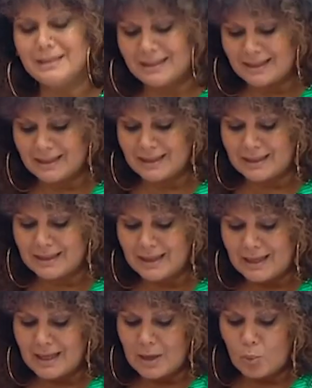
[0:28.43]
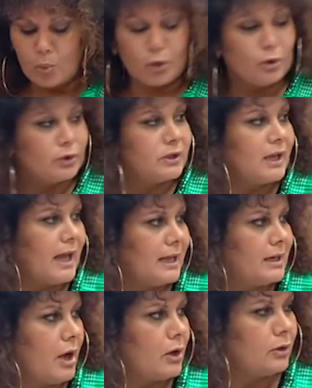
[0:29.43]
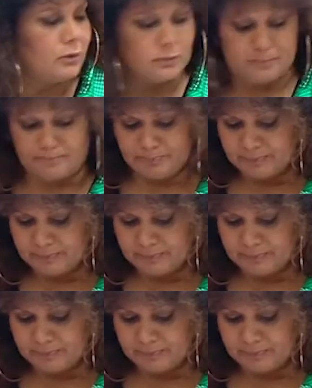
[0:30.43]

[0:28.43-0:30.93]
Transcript: care work at home.